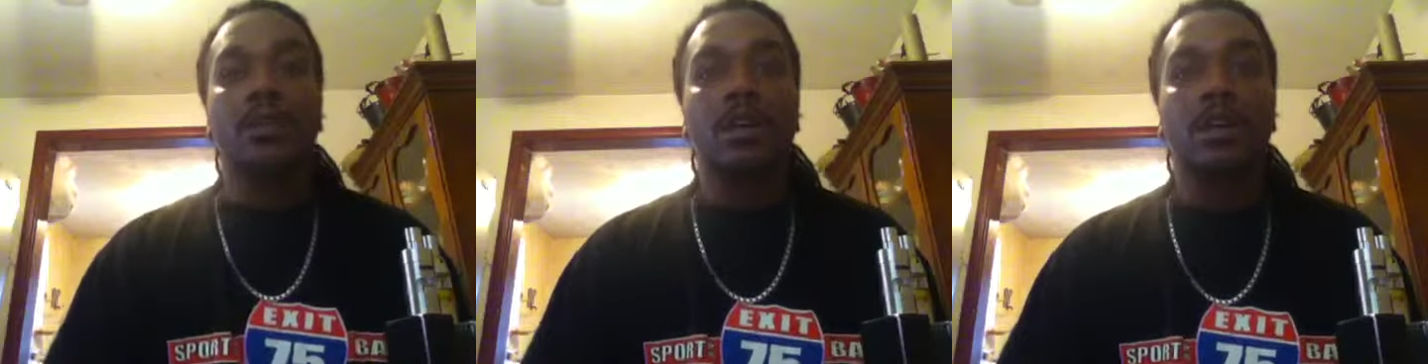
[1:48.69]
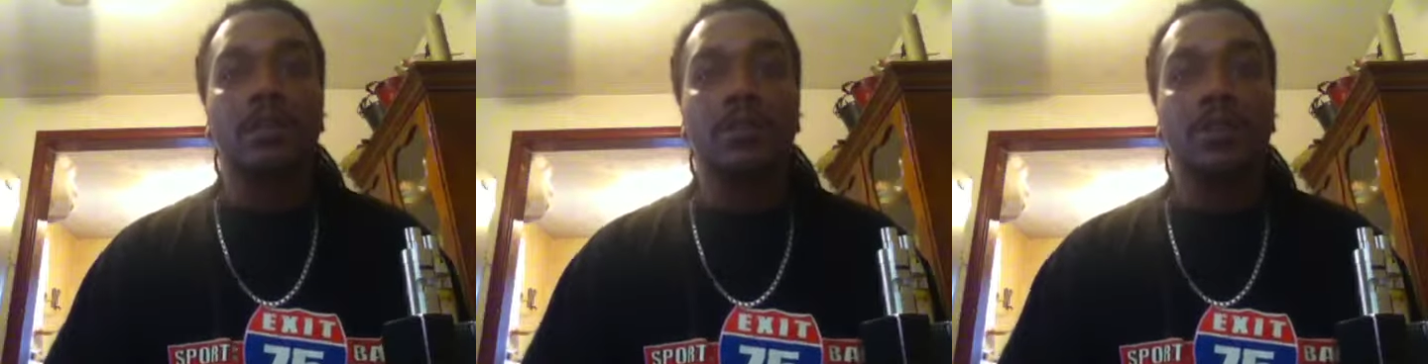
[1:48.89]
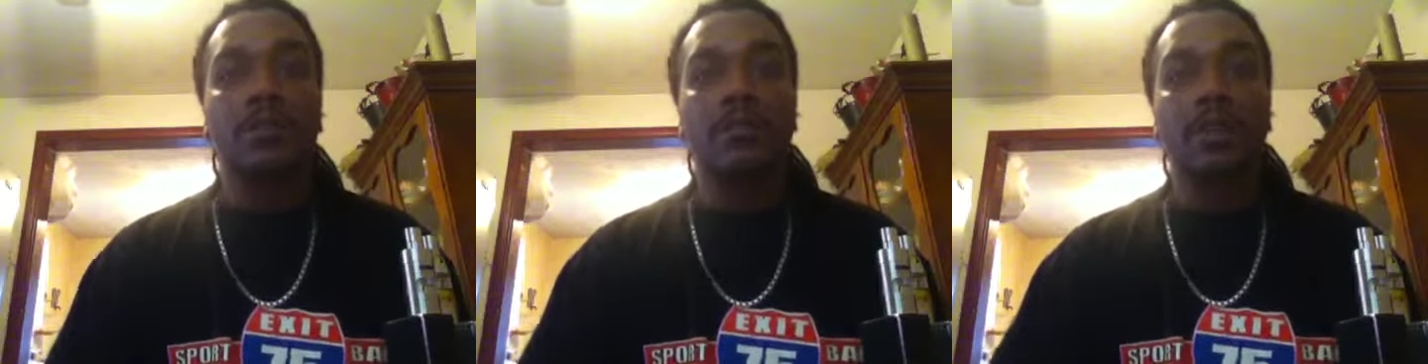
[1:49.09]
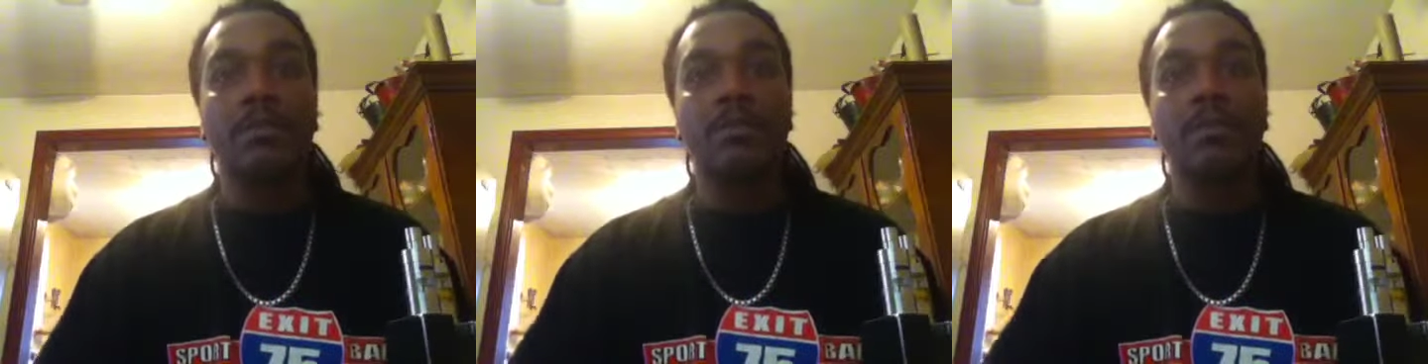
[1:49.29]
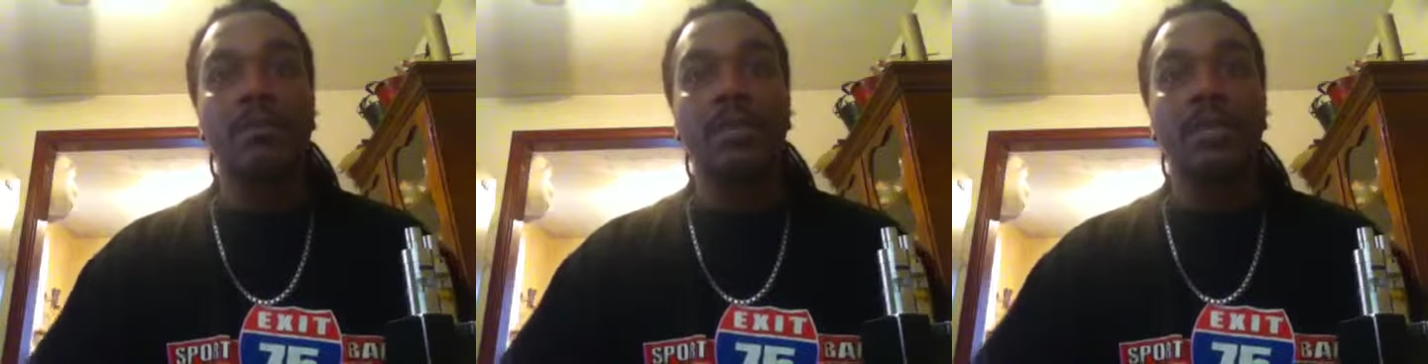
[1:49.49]
company
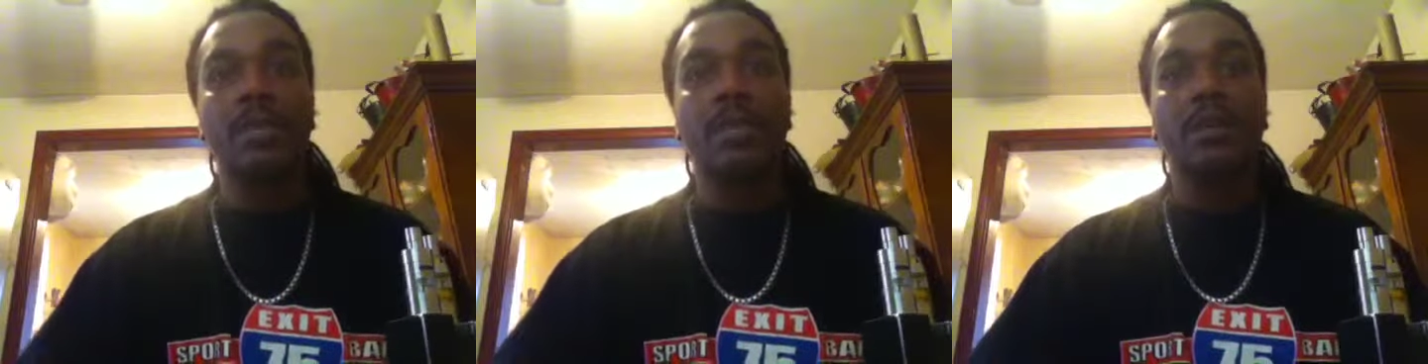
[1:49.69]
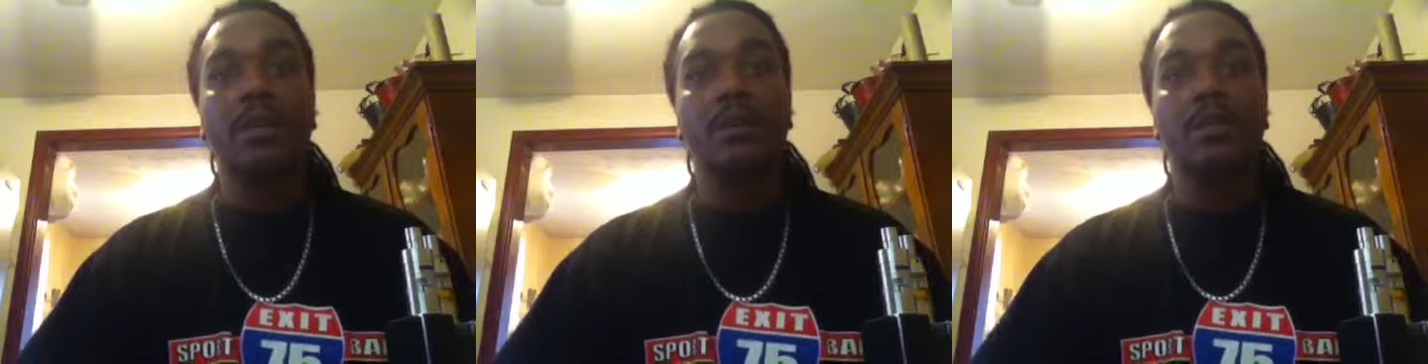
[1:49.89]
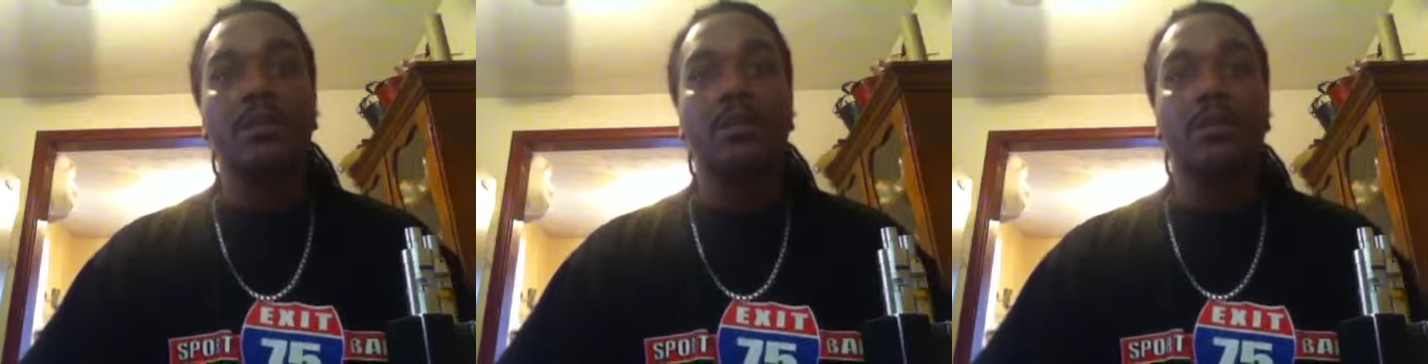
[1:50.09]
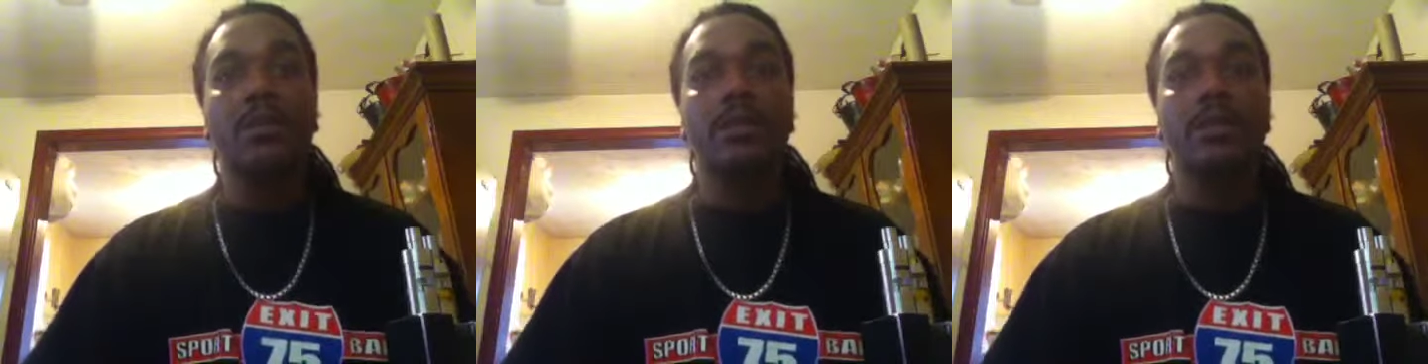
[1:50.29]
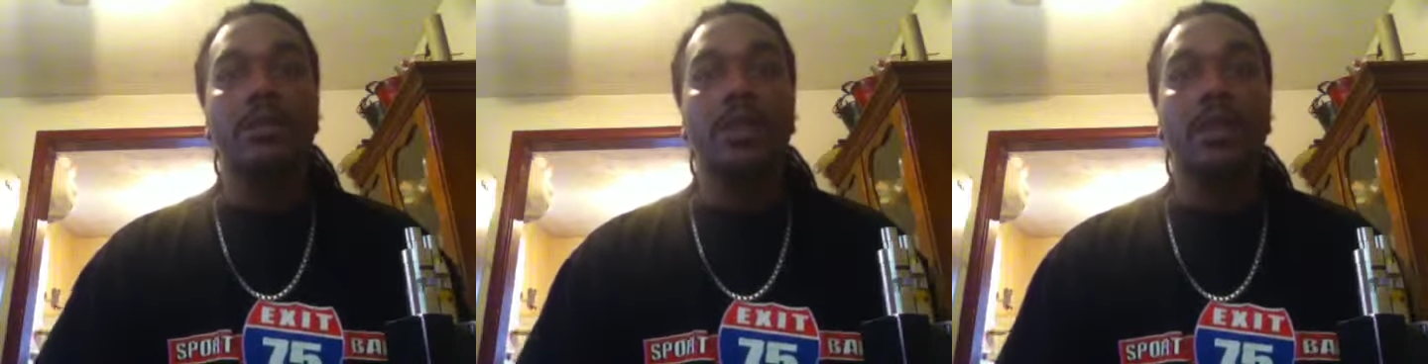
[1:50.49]
Vaportech
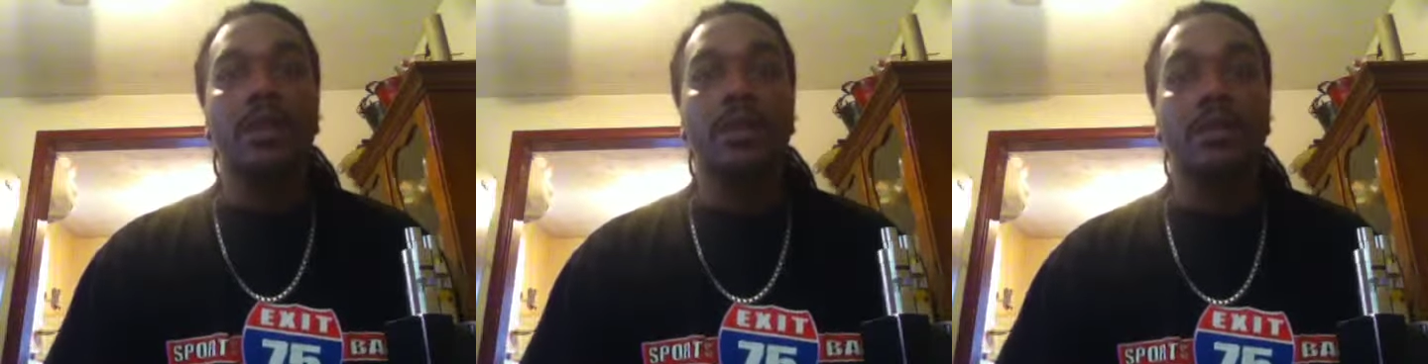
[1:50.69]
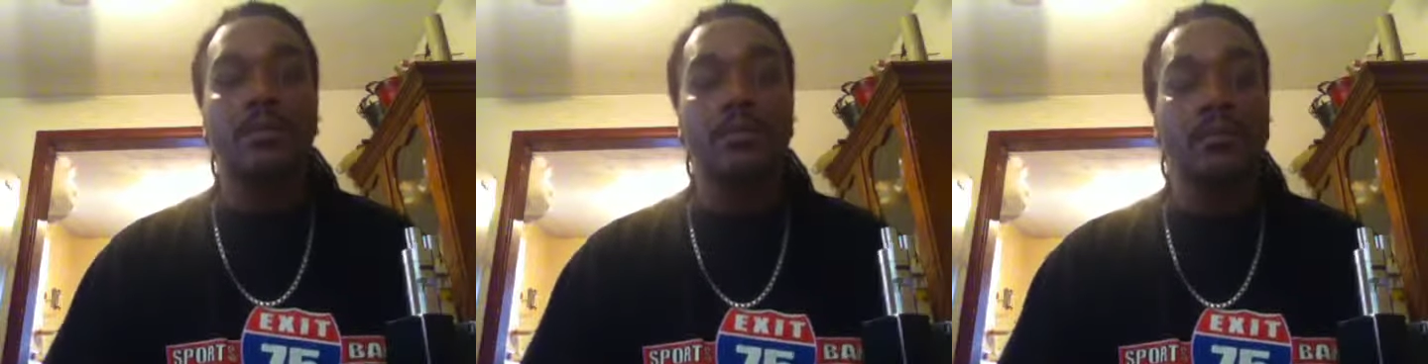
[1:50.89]
USA,